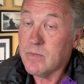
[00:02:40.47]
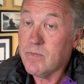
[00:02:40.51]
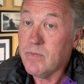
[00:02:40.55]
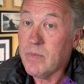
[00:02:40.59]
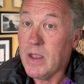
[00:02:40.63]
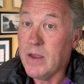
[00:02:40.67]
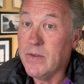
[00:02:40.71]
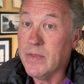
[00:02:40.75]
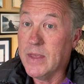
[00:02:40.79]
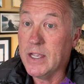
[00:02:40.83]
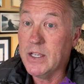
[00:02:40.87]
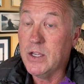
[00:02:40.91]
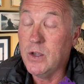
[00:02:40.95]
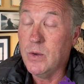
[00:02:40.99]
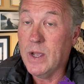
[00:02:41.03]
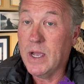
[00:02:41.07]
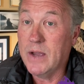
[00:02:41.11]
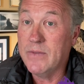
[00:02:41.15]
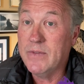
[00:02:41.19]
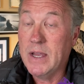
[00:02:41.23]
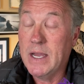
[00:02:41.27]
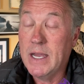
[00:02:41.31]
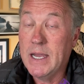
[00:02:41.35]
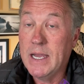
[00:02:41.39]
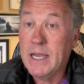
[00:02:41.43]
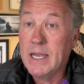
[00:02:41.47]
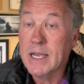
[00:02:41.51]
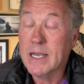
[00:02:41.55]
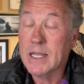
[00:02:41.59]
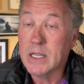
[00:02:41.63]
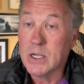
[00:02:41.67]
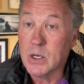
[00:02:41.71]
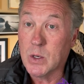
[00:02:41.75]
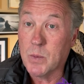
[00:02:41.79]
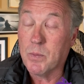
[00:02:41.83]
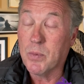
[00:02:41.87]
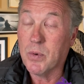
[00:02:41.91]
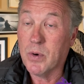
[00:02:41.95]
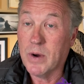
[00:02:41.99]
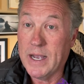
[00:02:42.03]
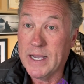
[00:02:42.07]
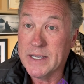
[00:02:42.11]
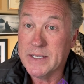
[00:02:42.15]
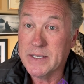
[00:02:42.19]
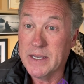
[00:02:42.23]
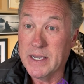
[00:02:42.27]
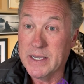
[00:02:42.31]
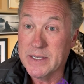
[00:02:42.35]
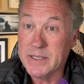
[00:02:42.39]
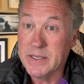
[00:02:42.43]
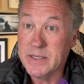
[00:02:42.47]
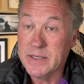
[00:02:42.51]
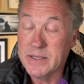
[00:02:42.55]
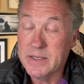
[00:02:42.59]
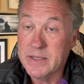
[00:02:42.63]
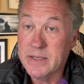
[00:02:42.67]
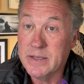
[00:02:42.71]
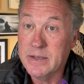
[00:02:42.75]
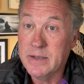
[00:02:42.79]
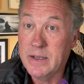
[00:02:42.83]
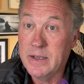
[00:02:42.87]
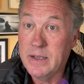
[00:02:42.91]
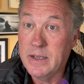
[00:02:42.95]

that you have clear processes